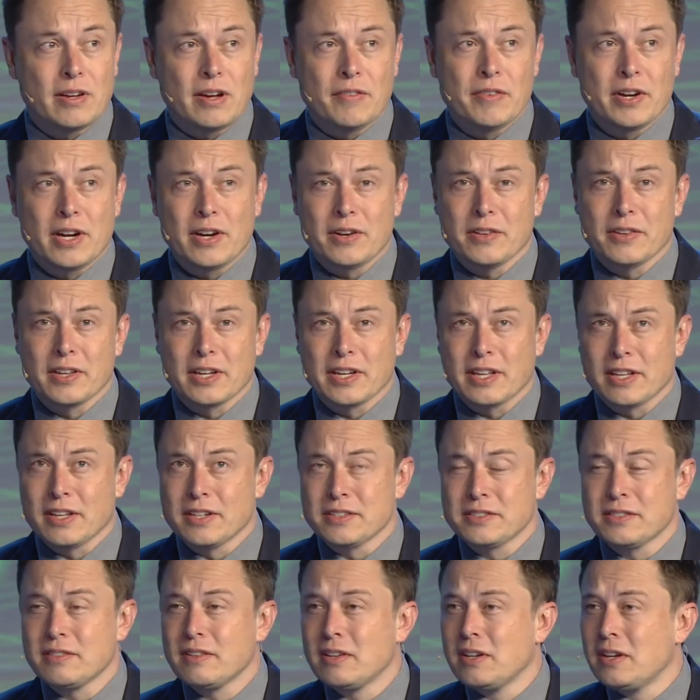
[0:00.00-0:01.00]
I mean, I don't think
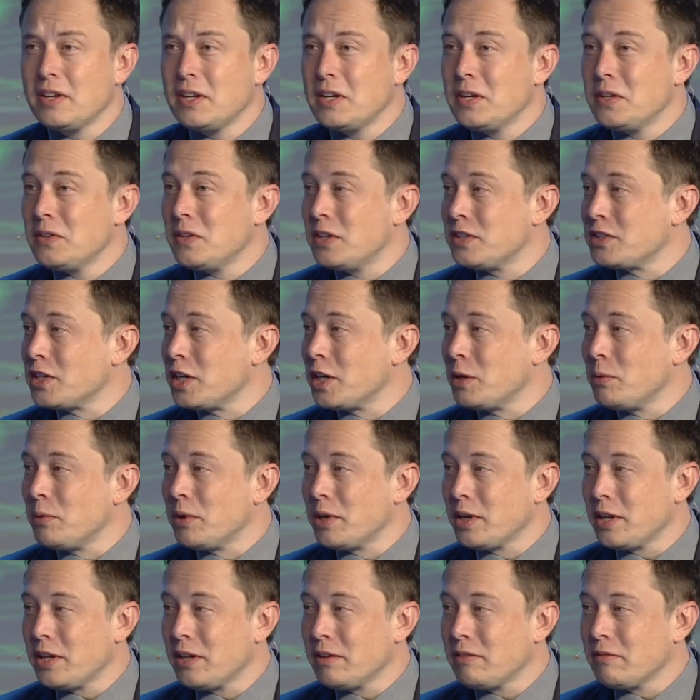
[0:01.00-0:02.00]
there's
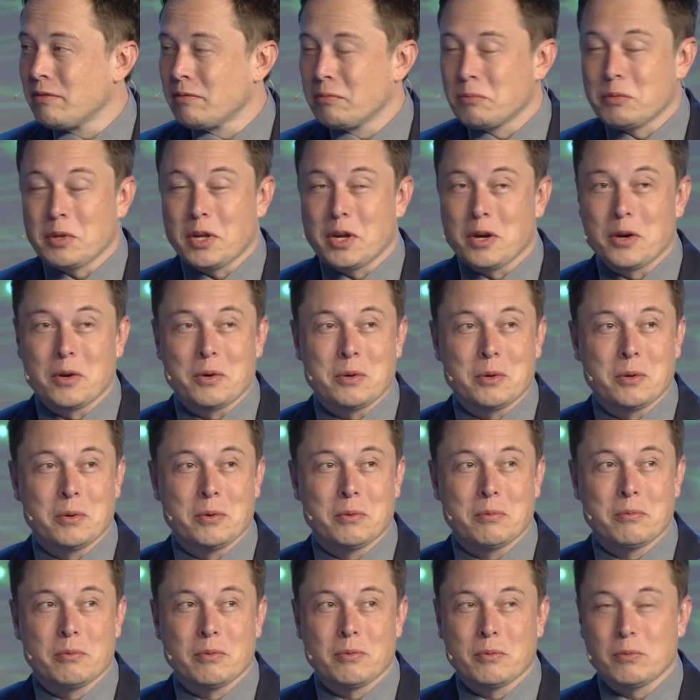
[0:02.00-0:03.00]
anyone here
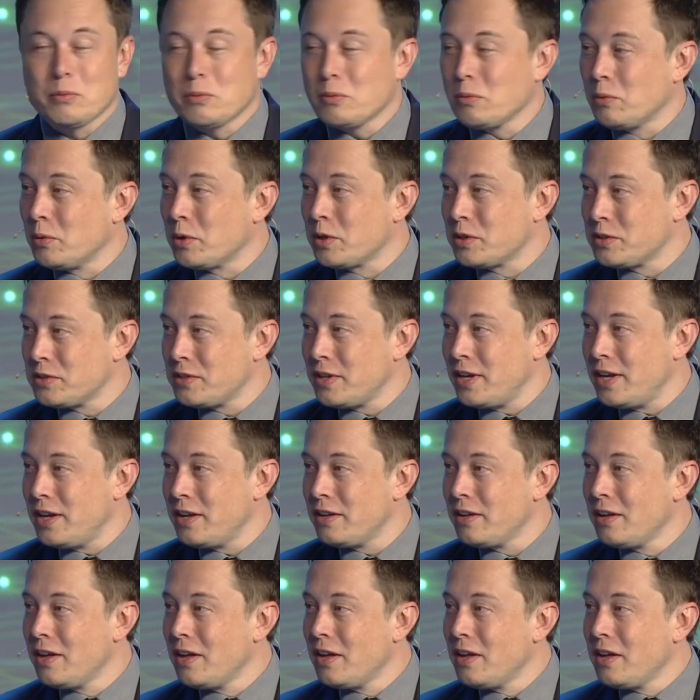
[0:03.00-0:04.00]
who would
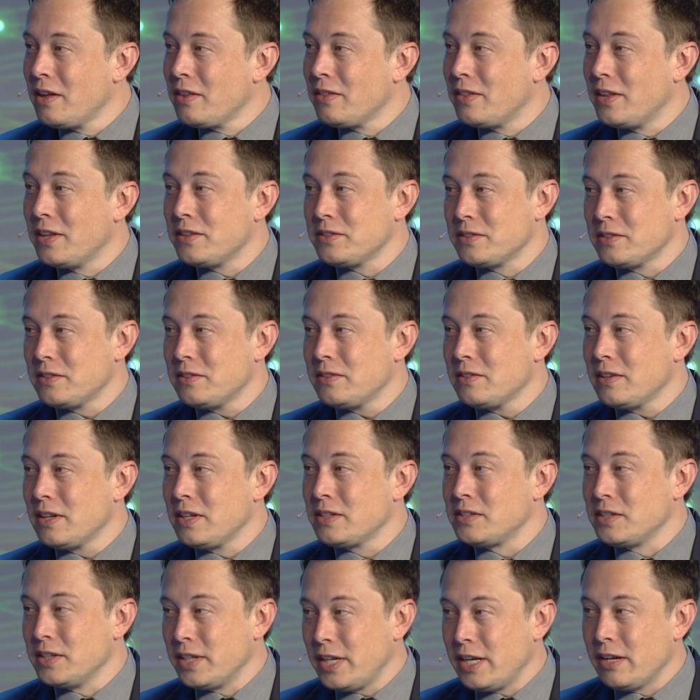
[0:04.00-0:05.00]
say
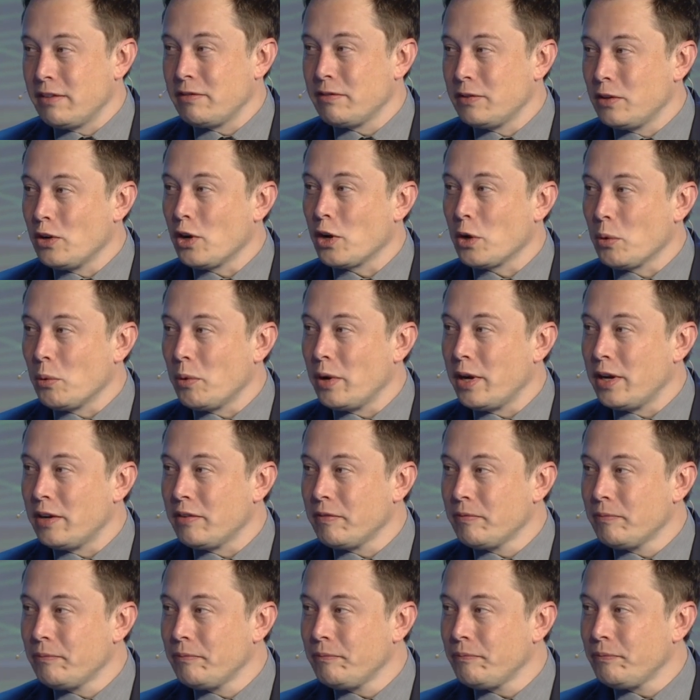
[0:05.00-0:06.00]
it's an if, not a
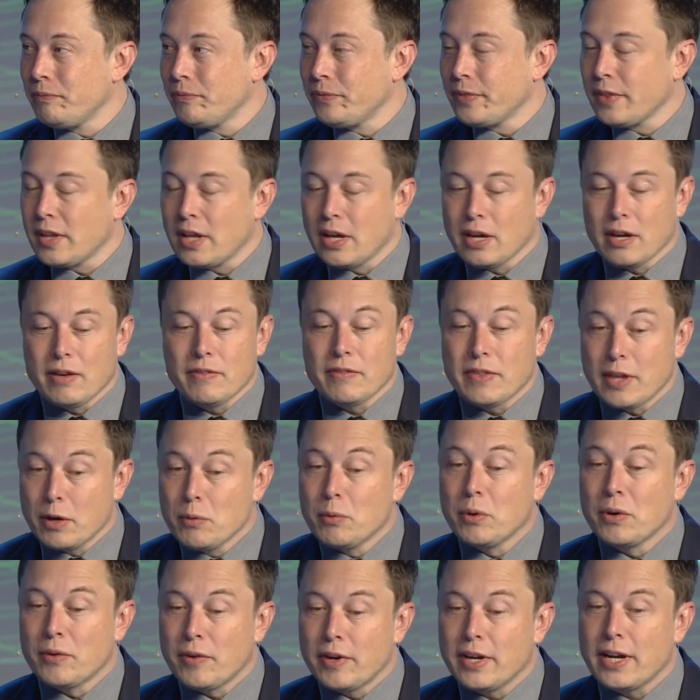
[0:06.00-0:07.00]
when. They
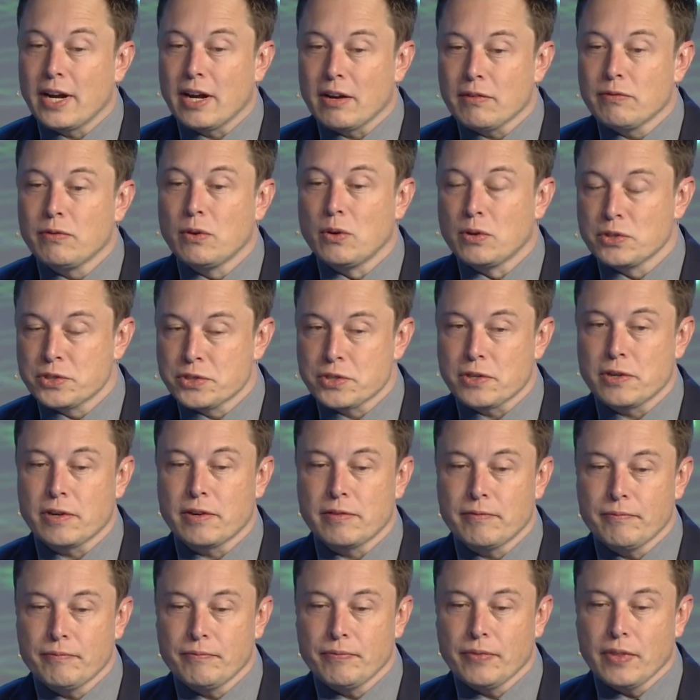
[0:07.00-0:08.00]
will run out for sure.